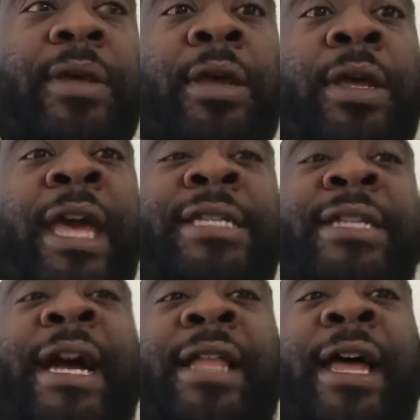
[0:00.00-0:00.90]
It's
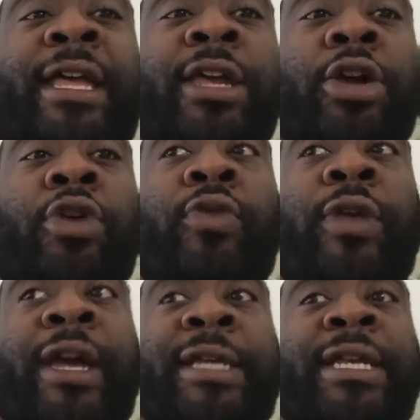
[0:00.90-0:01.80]
not like,
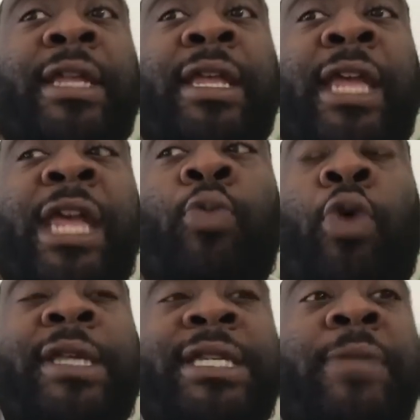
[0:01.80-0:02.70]
like I said, he
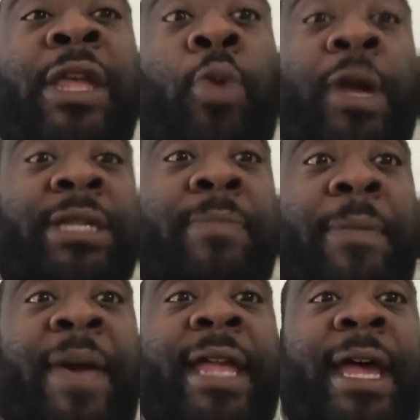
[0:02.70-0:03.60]
wants the big
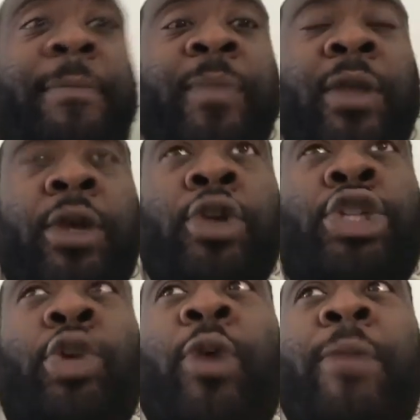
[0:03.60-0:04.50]
payday.
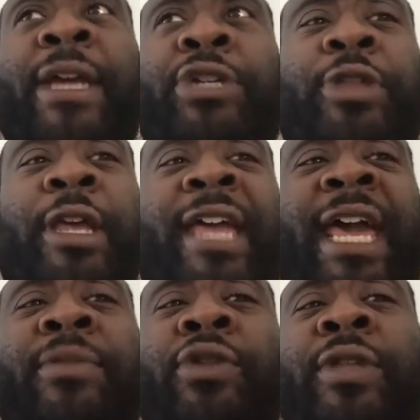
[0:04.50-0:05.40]
So what makes you think
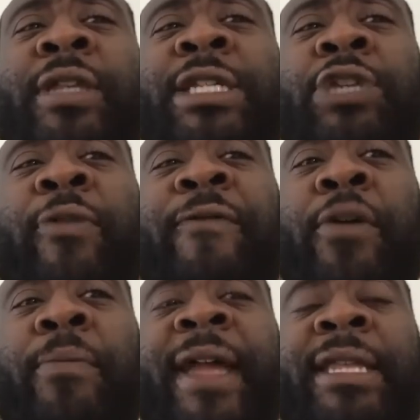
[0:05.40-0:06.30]
Cam Newton doesn't
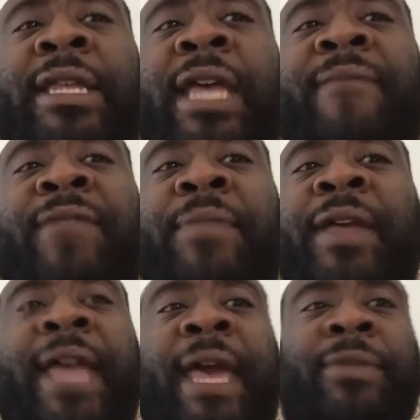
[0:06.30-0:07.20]
revert back to the
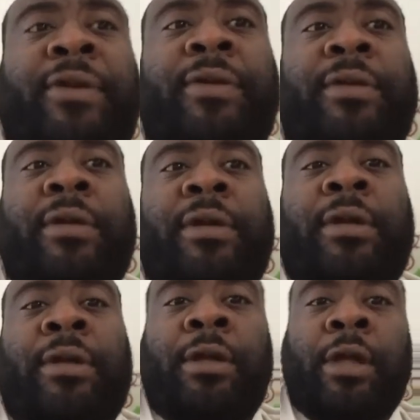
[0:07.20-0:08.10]
MVP Cam Newton?
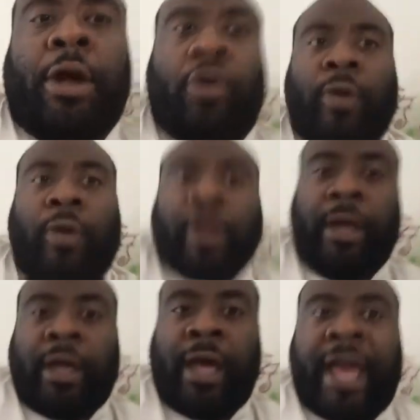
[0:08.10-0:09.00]
You know,
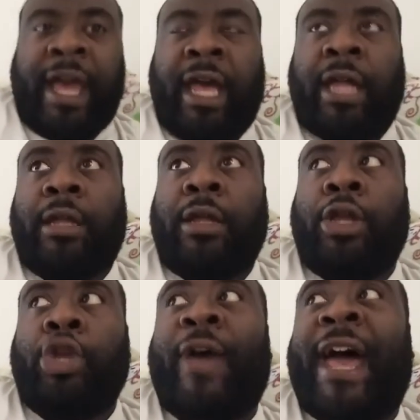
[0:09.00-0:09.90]
and
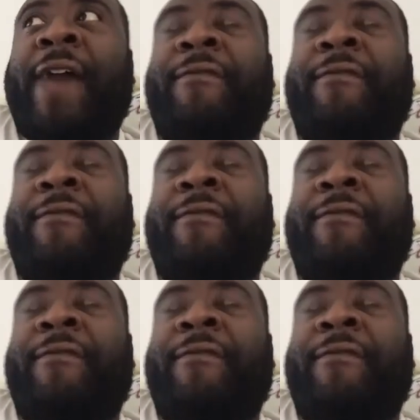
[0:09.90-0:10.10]
you have him